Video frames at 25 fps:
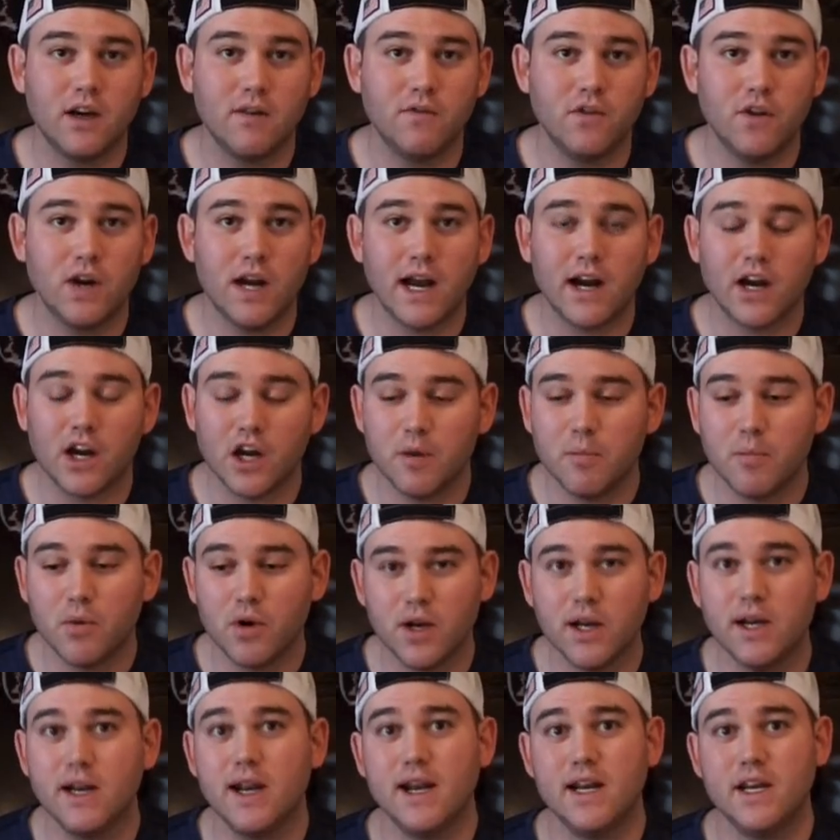If you're not going to
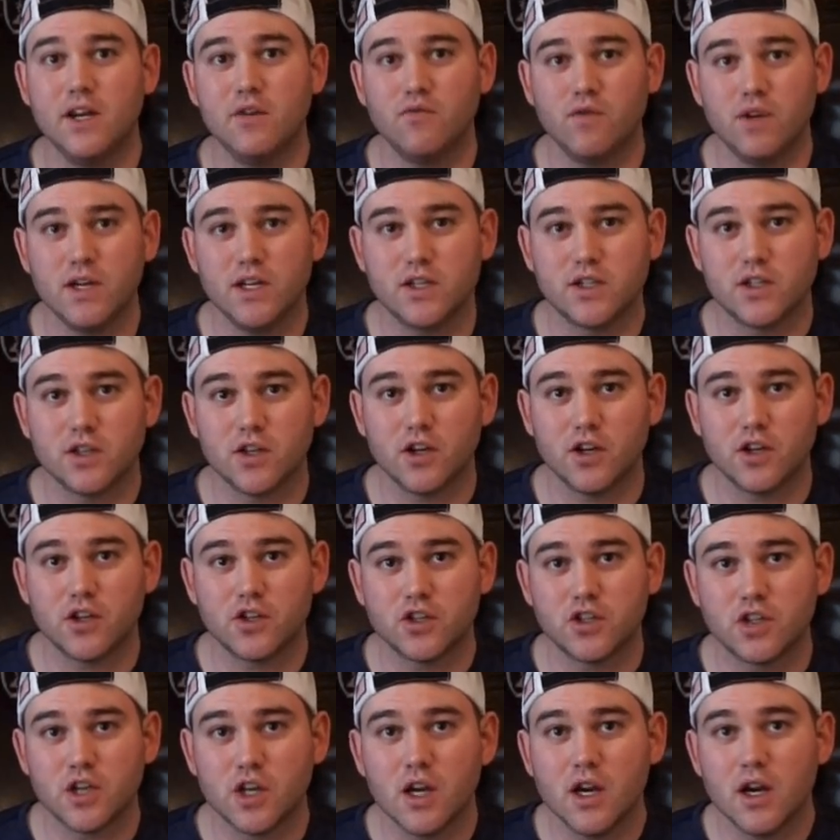put in any
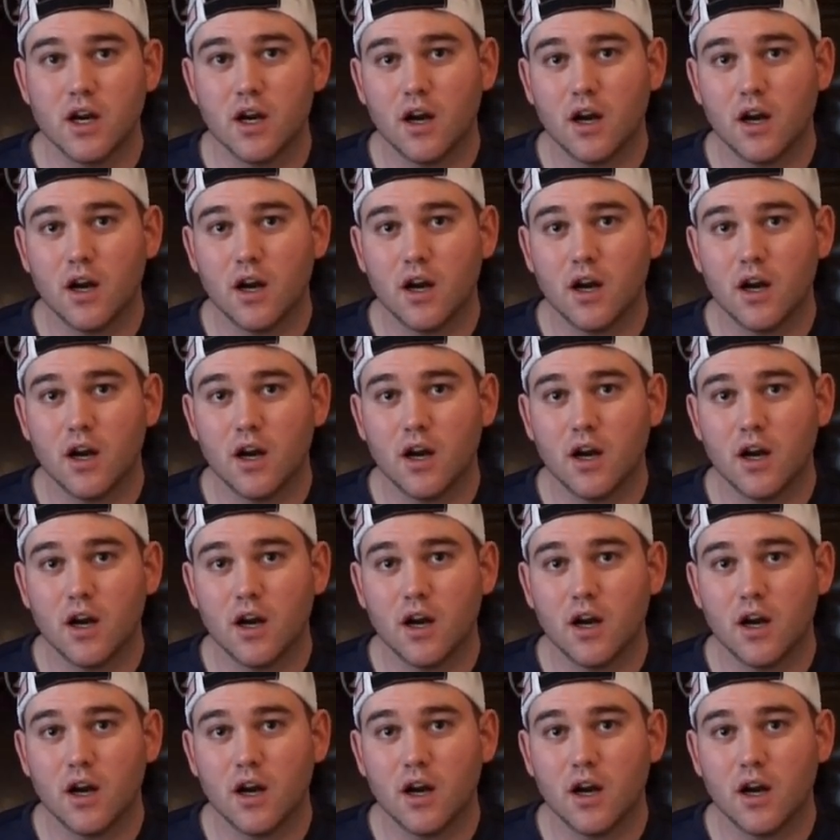research,